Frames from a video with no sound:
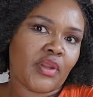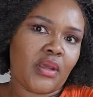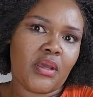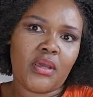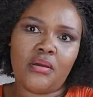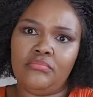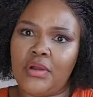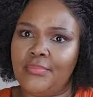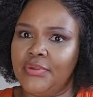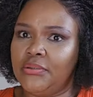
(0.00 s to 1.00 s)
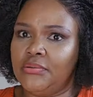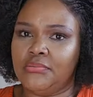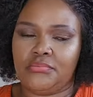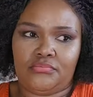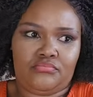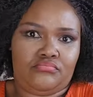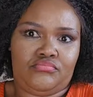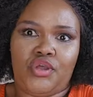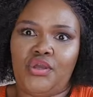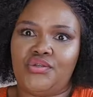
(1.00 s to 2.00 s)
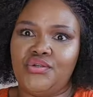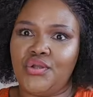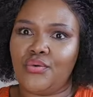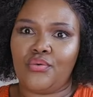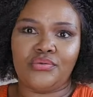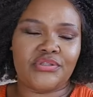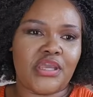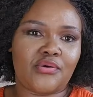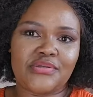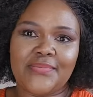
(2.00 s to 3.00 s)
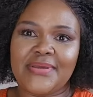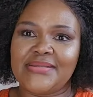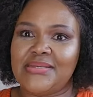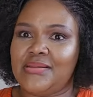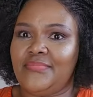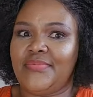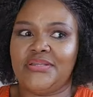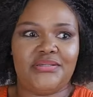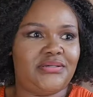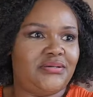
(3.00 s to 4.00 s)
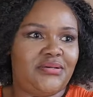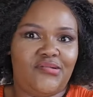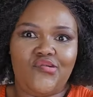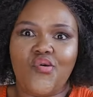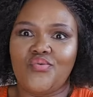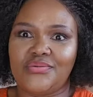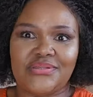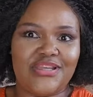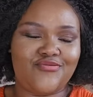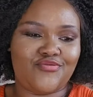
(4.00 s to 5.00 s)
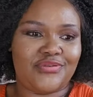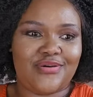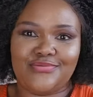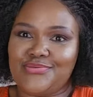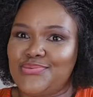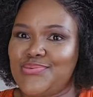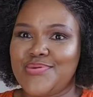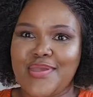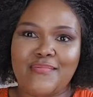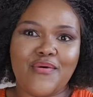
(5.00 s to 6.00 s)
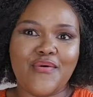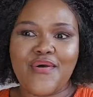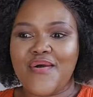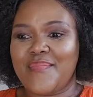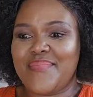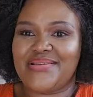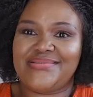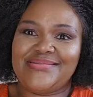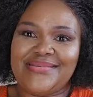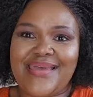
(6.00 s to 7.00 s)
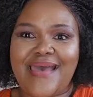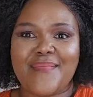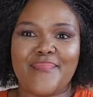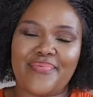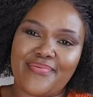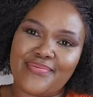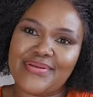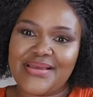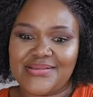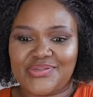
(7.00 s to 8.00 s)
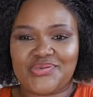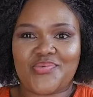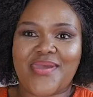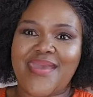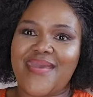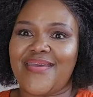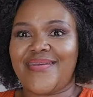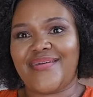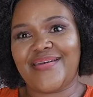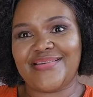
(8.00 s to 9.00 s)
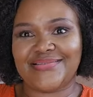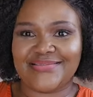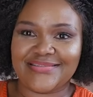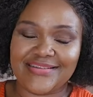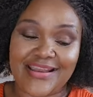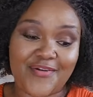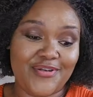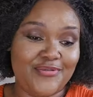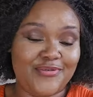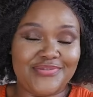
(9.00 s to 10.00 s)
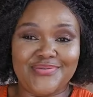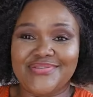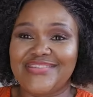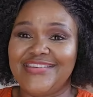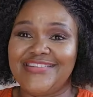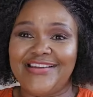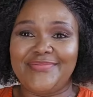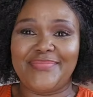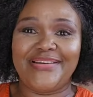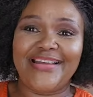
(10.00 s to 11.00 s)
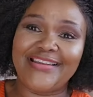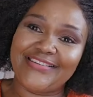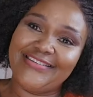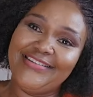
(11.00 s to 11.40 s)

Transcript: um i mean the 18 year old ngeke usamkhethela much. he knows he knows how to well, mixed it up swag now he knows ukuthi in hamba nani